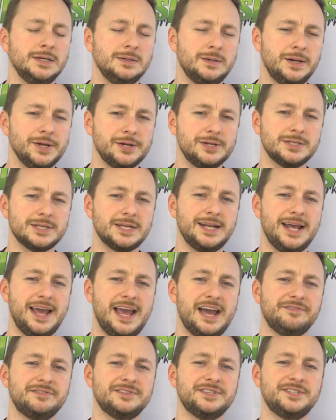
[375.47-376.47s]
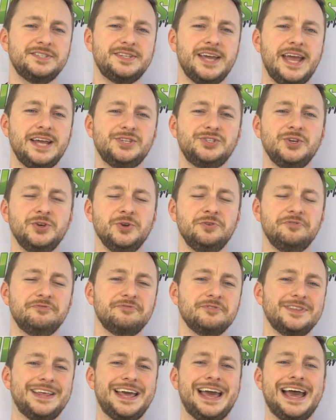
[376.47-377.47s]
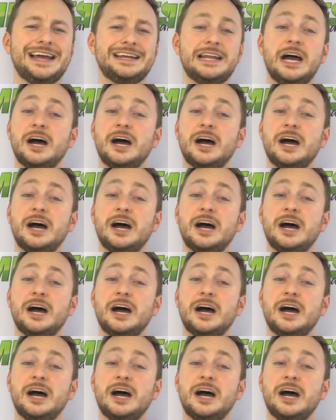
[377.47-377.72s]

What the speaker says: well, you're just going to have to stay tuned for that.